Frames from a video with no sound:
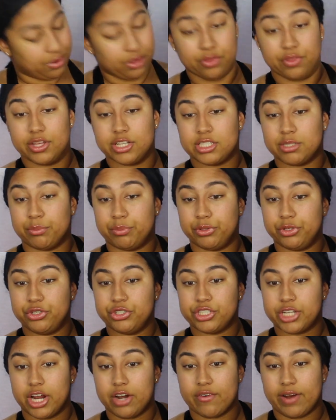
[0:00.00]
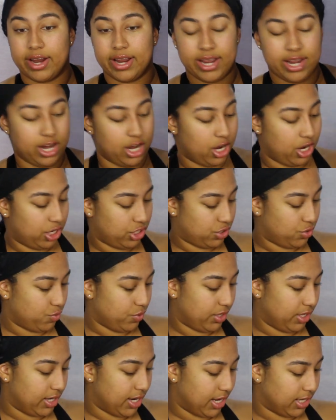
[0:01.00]
This blue shade right here is
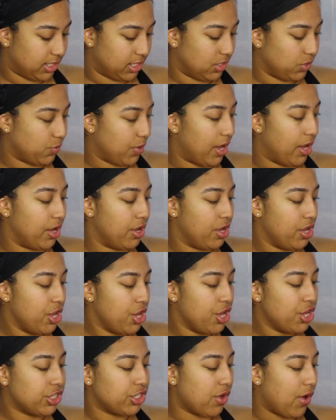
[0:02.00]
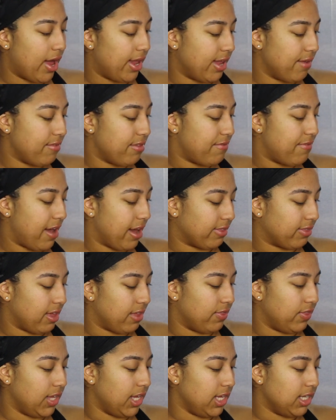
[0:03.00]
really nice as well. So I love the fact
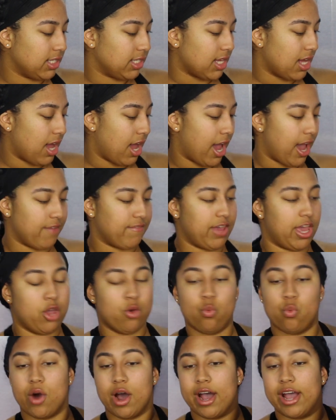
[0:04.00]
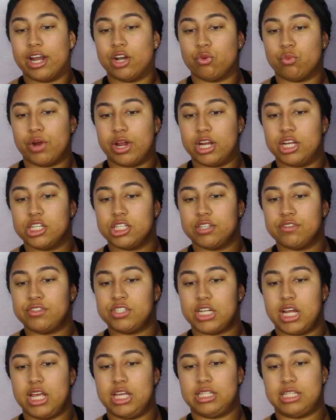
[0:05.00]
that these have a wide range of
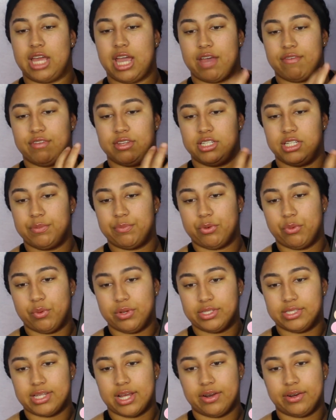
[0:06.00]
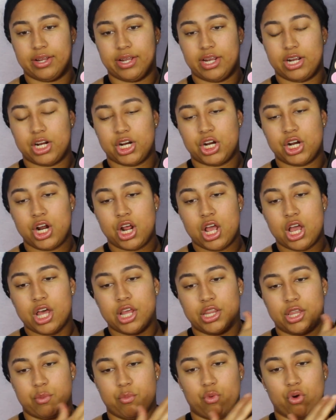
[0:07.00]
shades. They have the deeper ones down here,
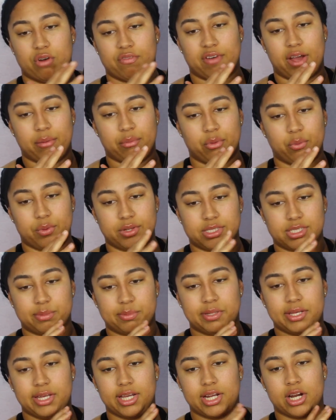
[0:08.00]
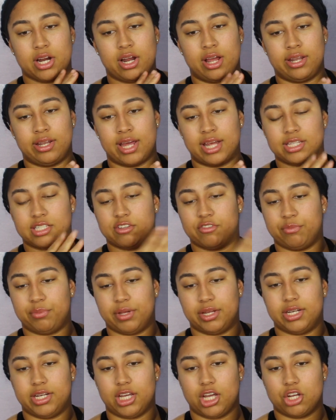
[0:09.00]
the more vibrant ones up here, lots of
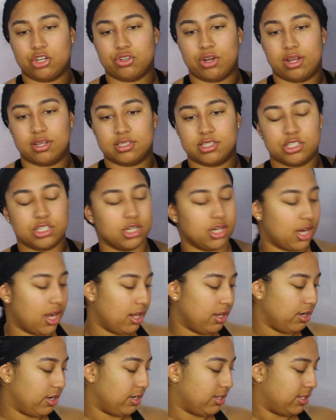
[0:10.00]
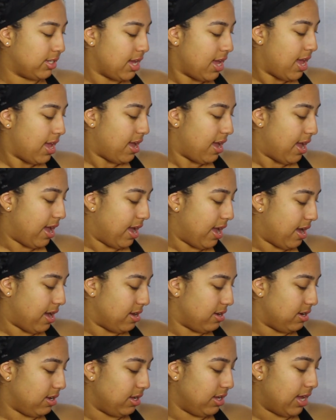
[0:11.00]
blending and transition colors.
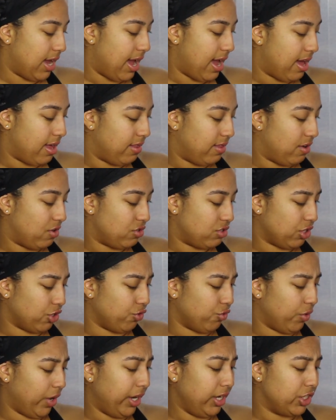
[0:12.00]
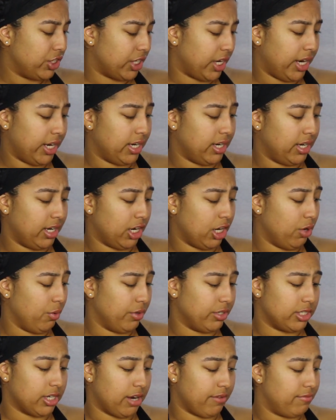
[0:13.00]
And yeah, there's a gray shade in here,
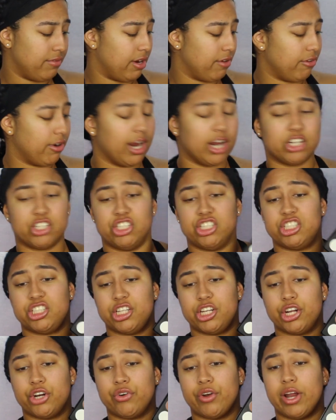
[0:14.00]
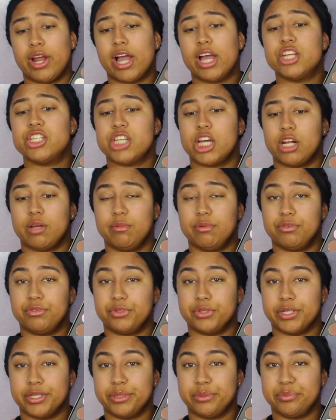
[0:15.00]
which I've never actually seen a gray eyeshadow
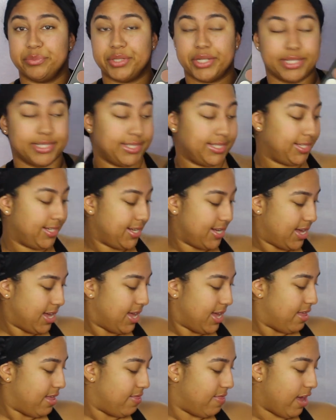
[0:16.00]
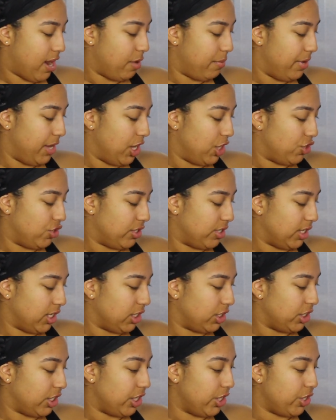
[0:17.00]
before, but that'll be
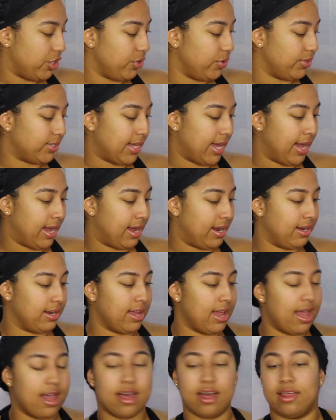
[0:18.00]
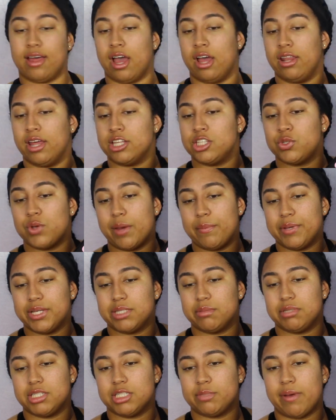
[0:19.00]
interesting to use. And yeah, that's why I
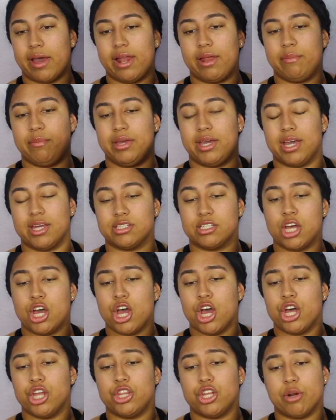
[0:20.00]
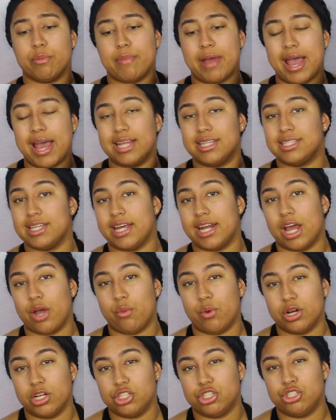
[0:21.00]
picked up this palette, because they're mattes and
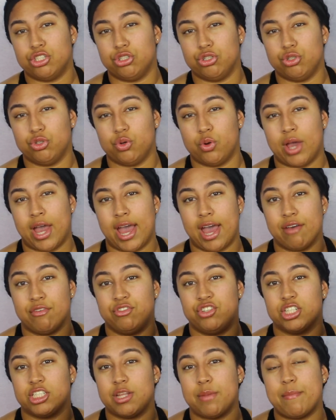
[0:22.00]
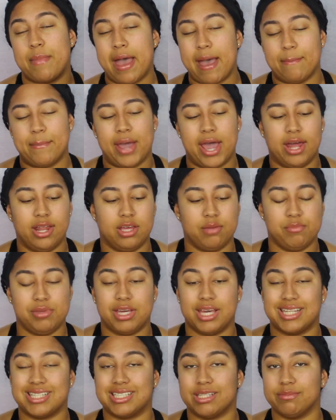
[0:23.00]
I wanted to have just a matte palette,
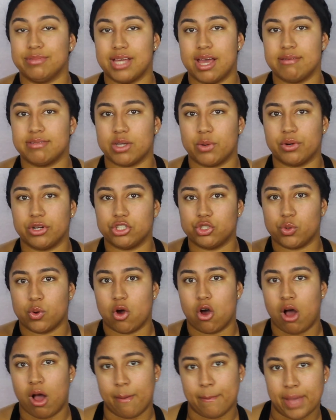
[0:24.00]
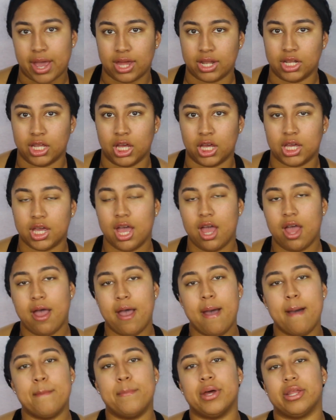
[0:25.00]
because sometimes I want to do an all matte look,
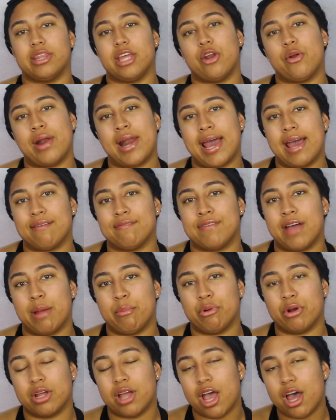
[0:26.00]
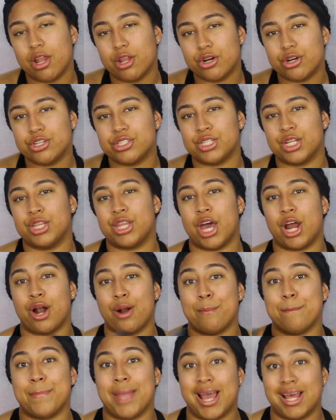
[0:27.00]
but they don't have vibrant colors that
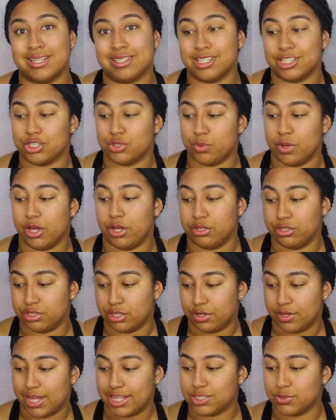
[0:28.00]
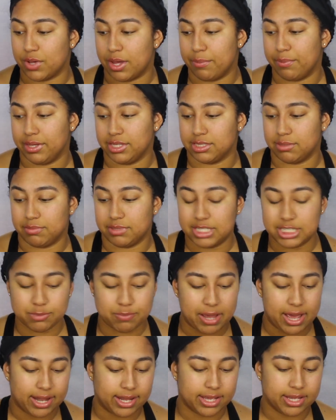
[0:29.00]
are mattes as well. So that's why I picked up this
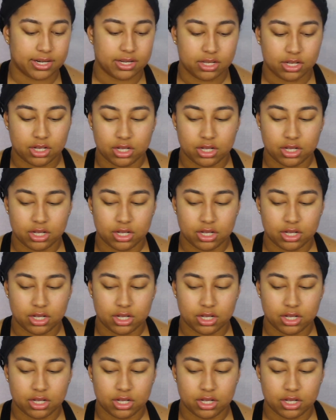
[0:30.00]
palette.